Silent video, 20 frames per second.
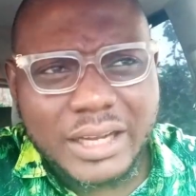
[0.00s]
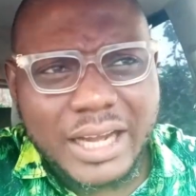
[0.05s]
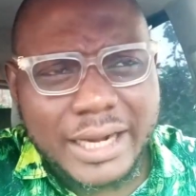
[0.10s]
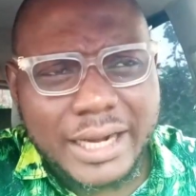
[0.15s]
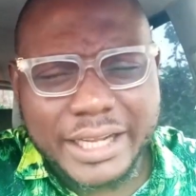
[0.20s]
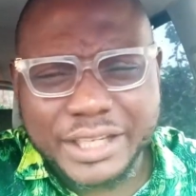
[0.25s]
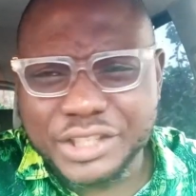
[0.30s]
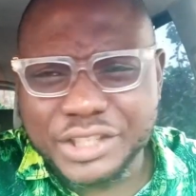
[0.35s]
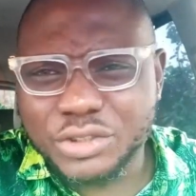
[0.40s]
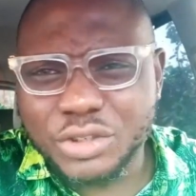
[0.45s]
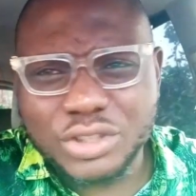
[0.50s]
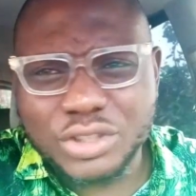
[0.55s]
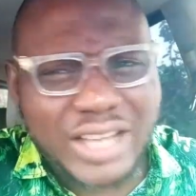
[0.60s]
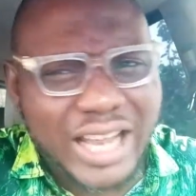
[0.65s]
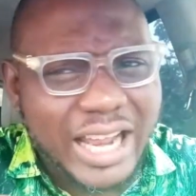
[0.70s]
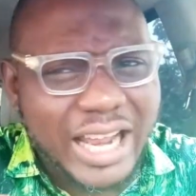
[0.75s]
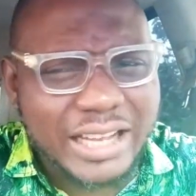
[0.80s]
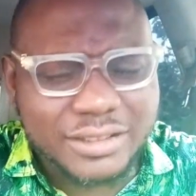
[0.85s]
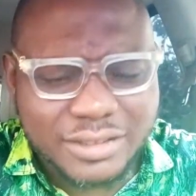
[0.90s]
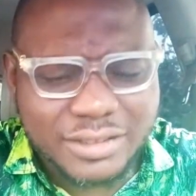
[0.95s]
Ada Jesus,
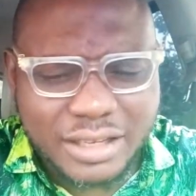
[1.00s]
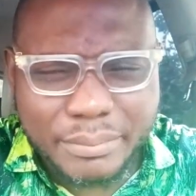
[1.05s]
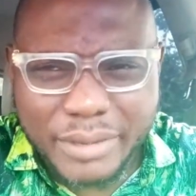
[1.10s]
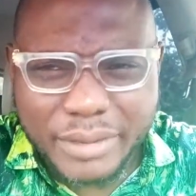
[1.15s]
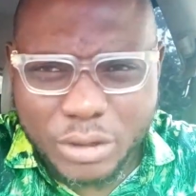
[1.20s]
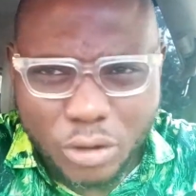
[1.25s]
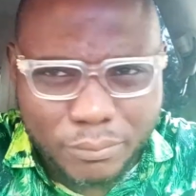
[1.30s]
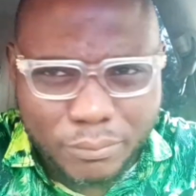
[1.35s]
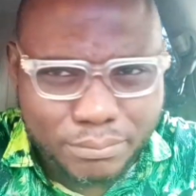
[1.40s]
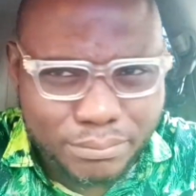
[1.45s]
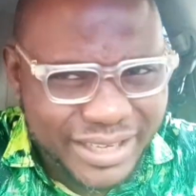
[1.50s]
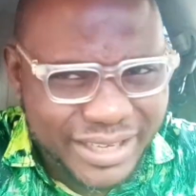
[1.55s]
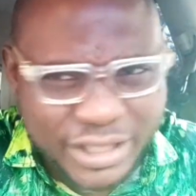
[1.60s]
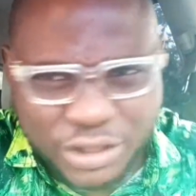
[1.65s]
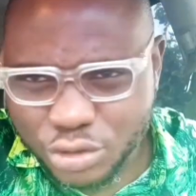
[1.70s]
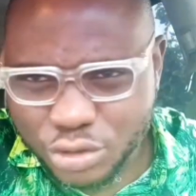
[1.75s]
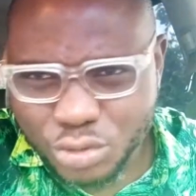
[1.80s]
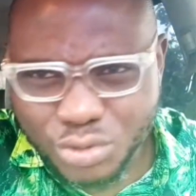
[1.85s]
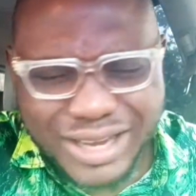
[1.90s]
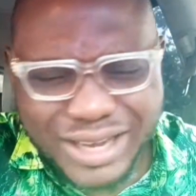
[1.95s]
I say, may God
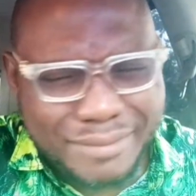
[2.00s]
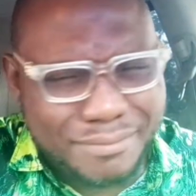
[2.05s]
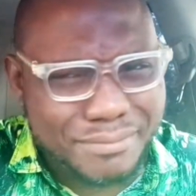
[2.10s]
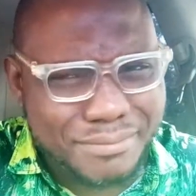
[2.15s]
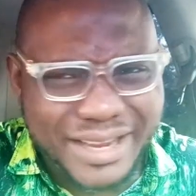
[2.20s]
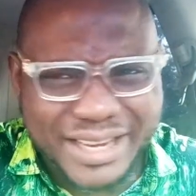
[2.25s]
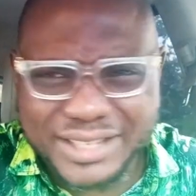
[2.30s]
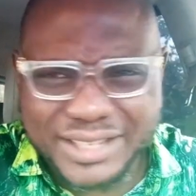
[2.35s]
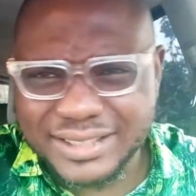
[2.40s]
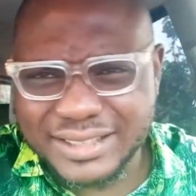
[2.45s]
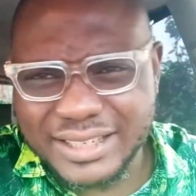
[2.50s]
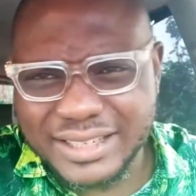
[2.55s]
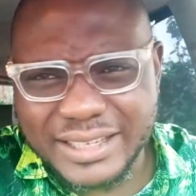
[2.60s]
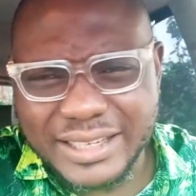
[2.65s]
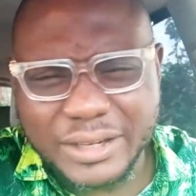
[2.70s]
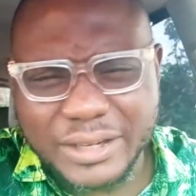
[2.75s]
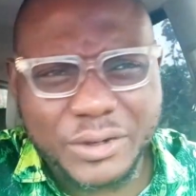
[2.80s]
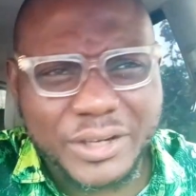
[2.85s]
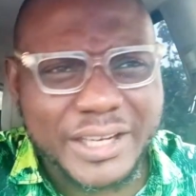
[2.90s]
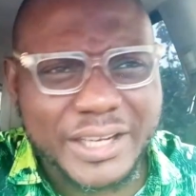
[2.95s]
bless you
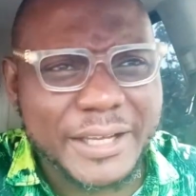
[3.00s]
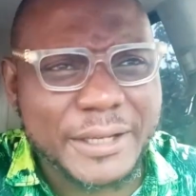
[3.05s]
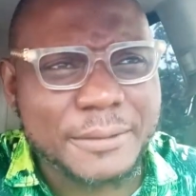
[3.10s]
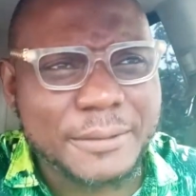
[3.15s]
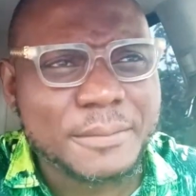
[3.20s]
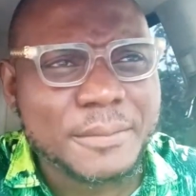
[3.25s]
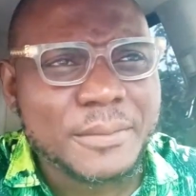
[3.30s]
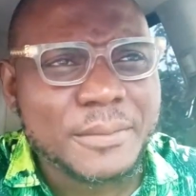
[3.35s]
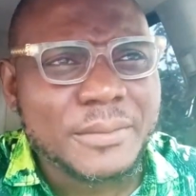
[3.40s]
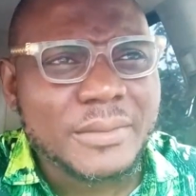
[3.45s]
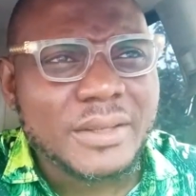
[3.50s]
immensely, okay?